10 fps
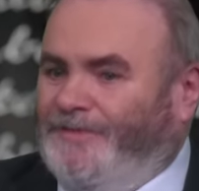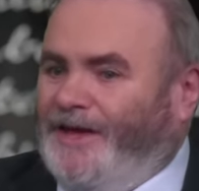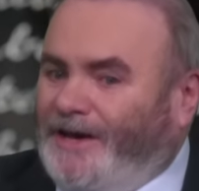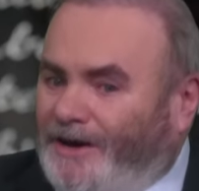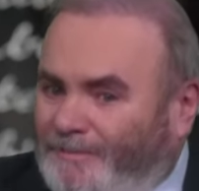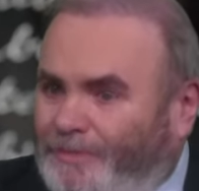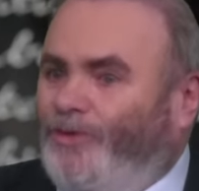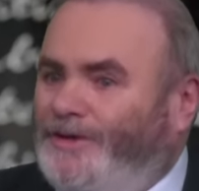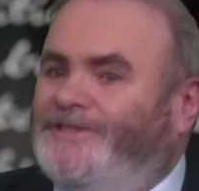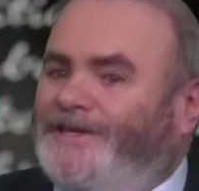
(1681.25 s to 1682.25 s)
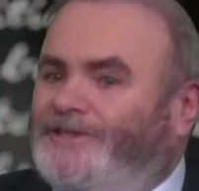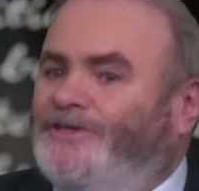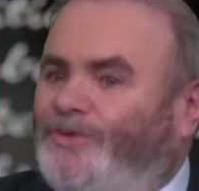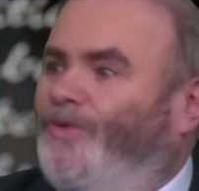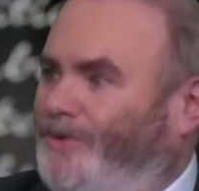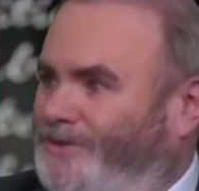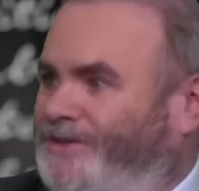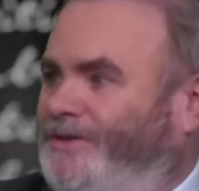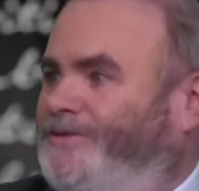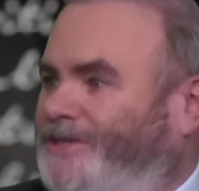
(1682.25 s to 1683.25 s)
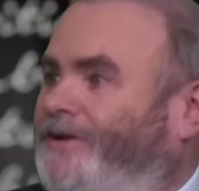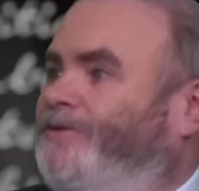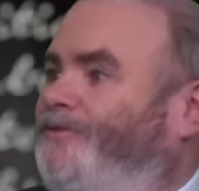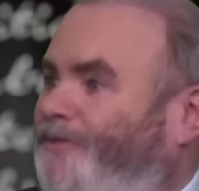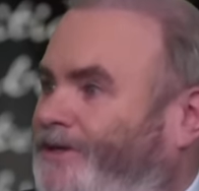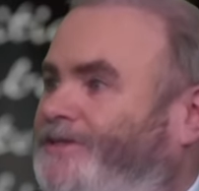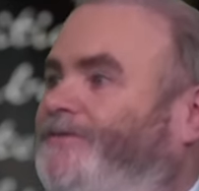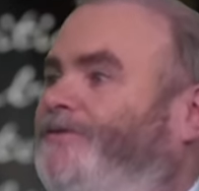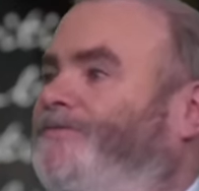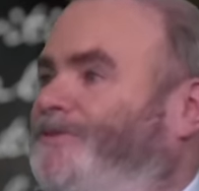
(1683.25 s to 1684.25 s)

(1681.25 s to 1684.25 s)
They are pointing towards the sacrifice of the